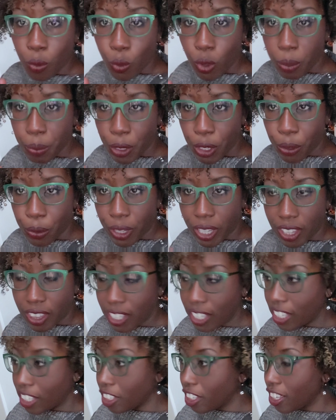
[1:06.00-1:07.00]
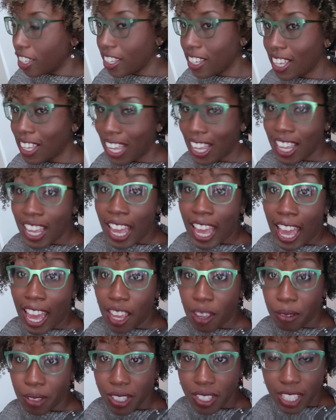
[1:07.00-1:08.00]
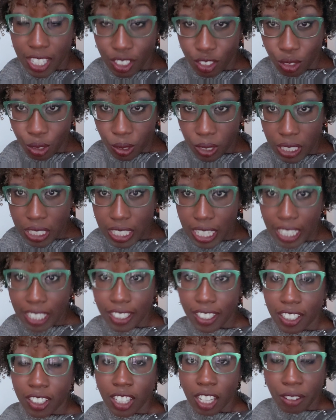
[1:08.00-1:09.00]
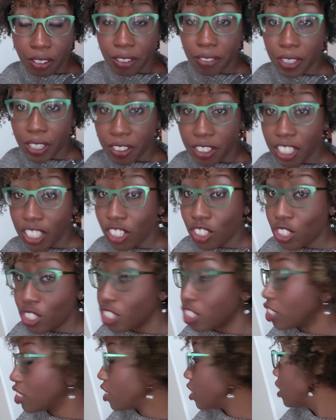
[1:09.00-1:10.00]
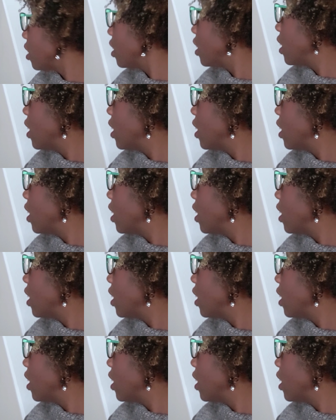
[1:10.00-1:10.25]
One more quick thing. I will say Duke and Dolly, they are very concerned.